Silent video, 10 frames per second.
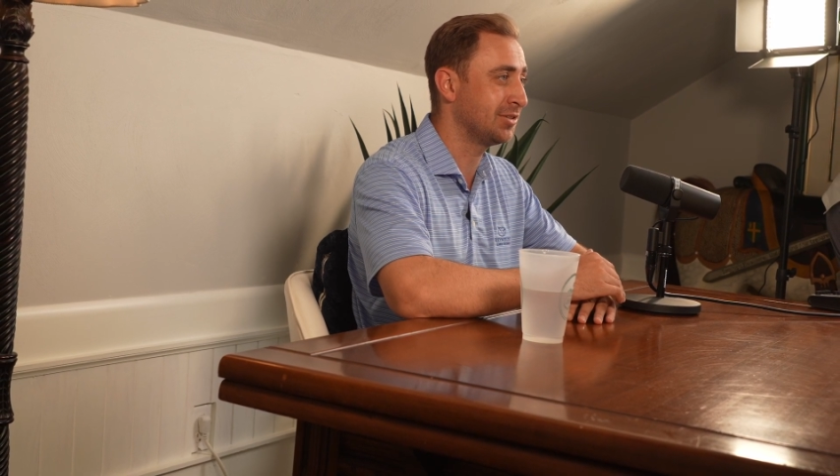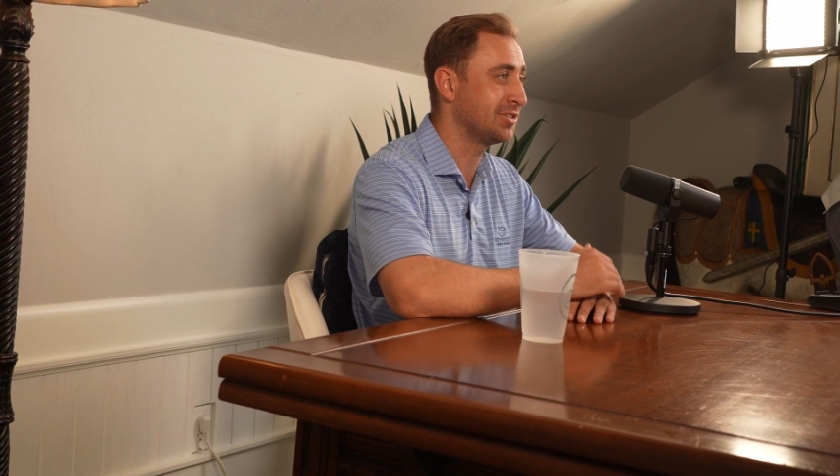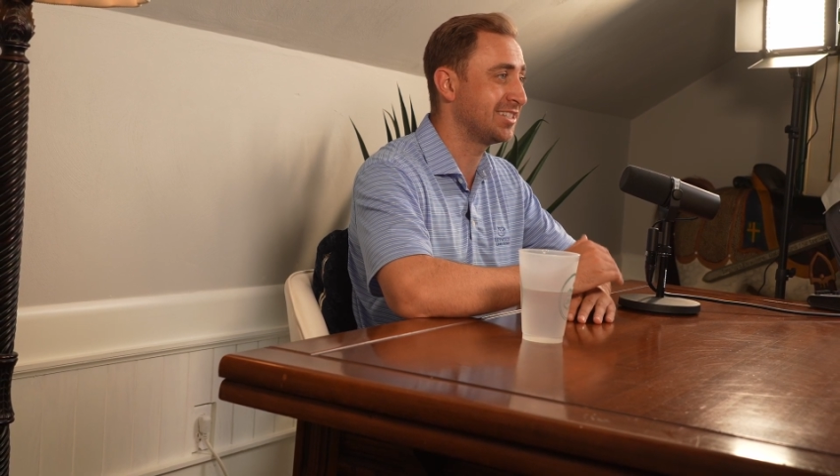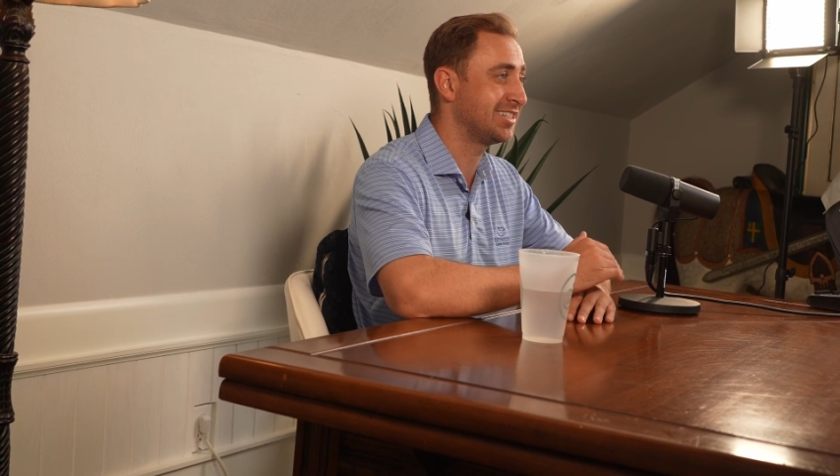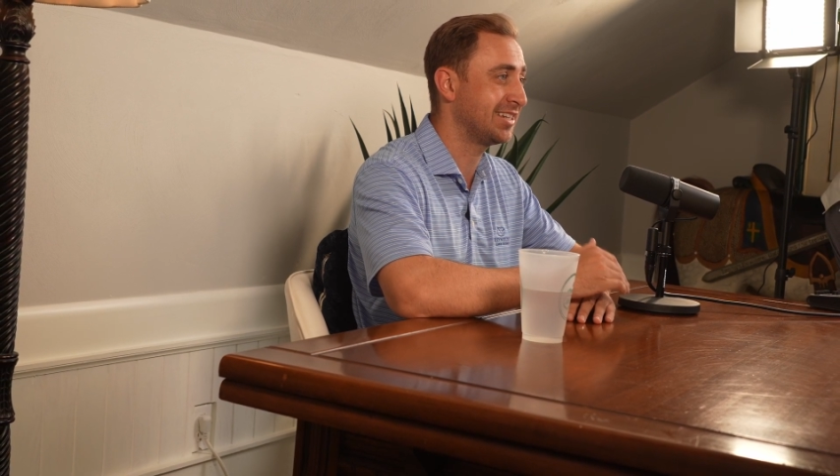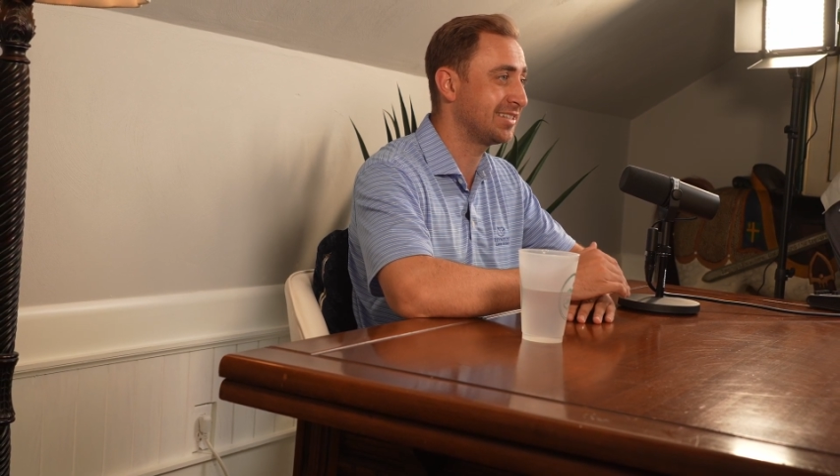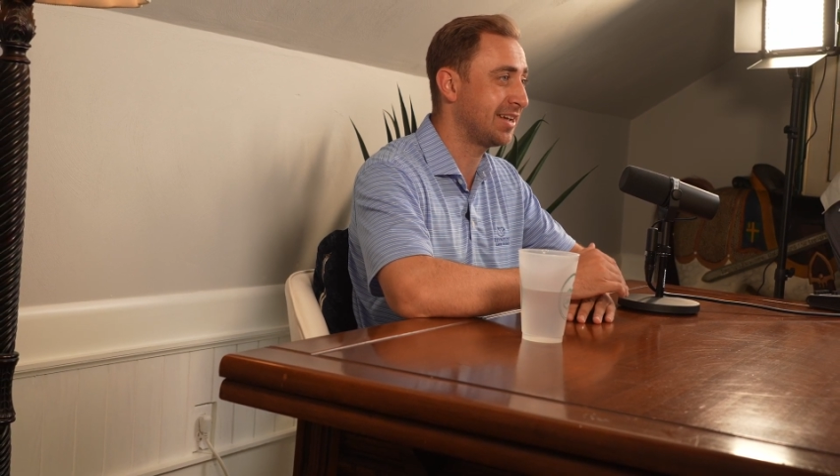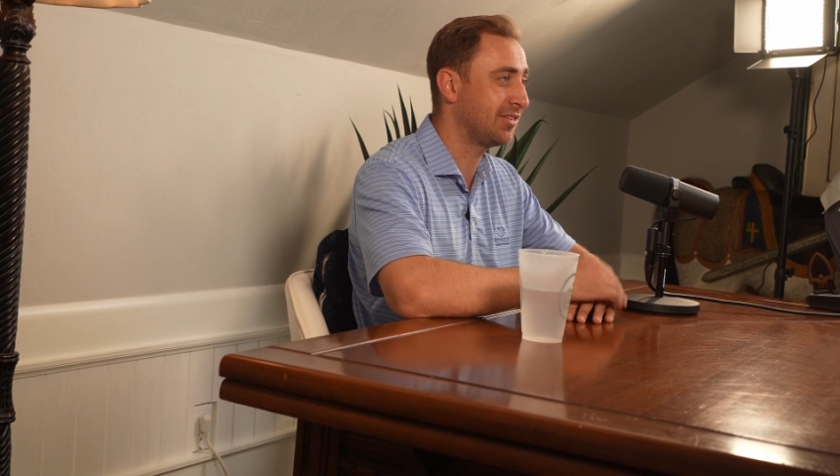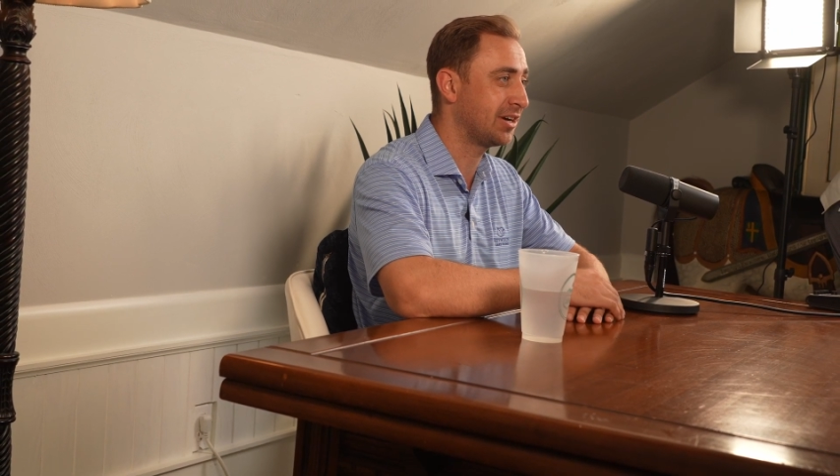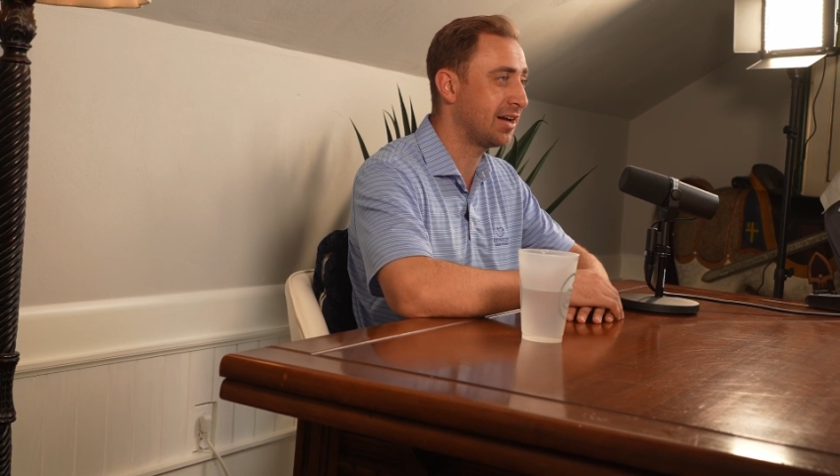or 6
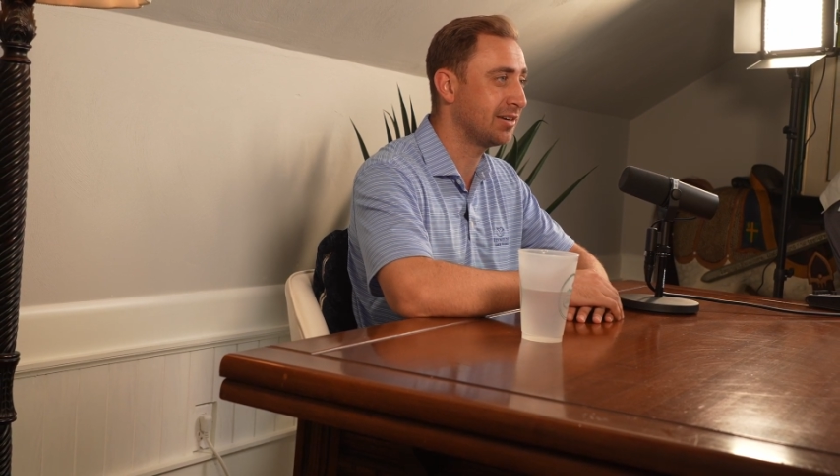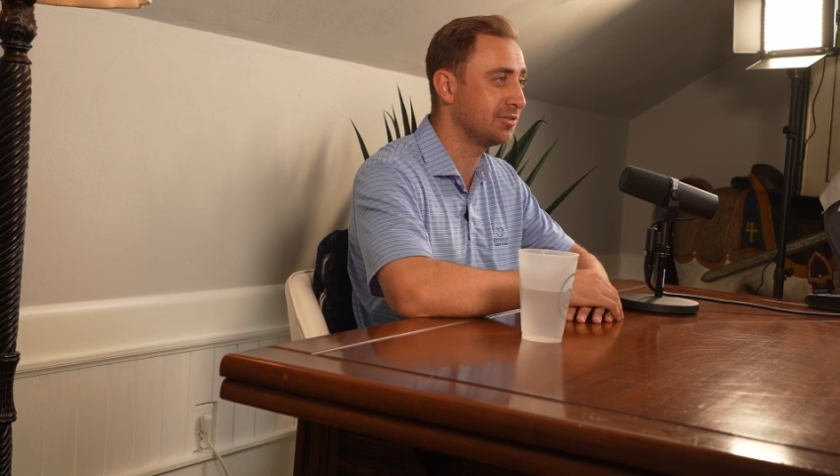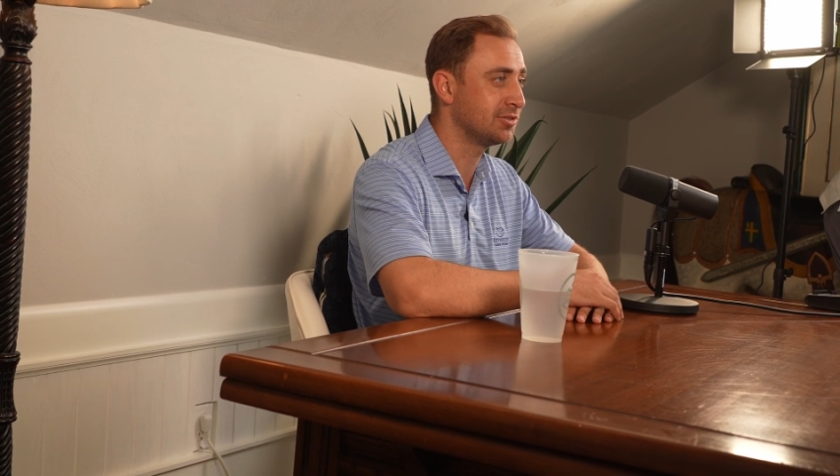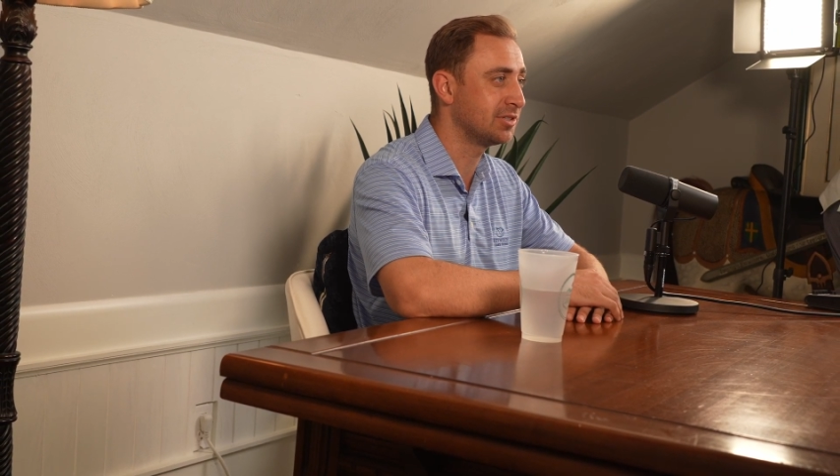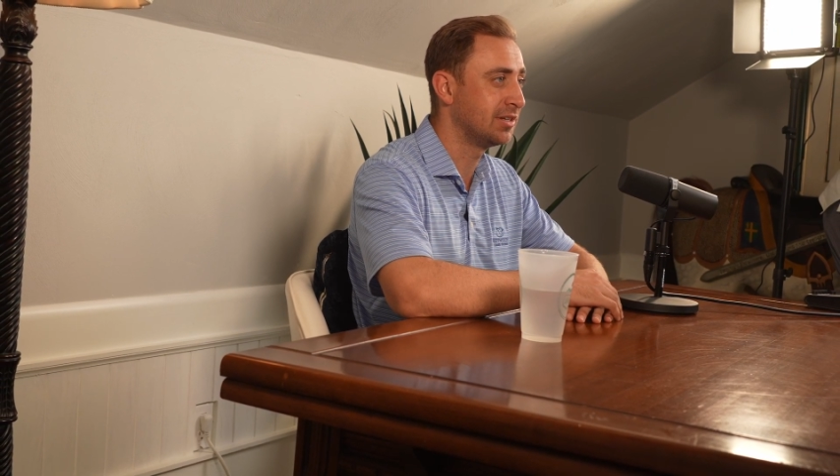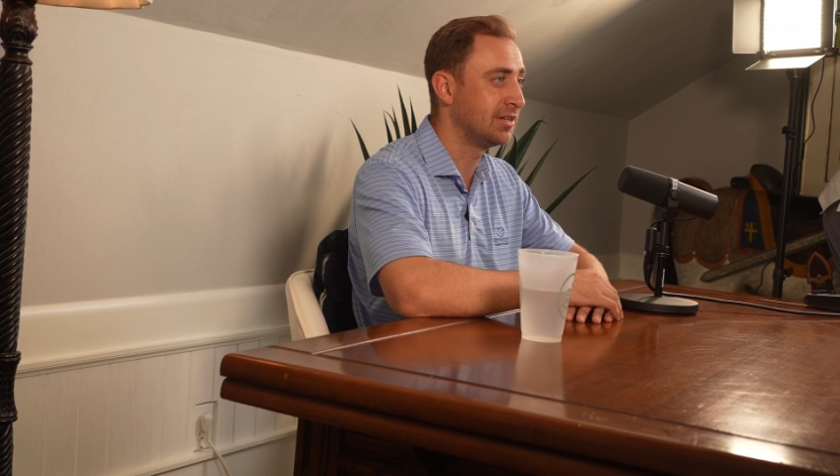avocados.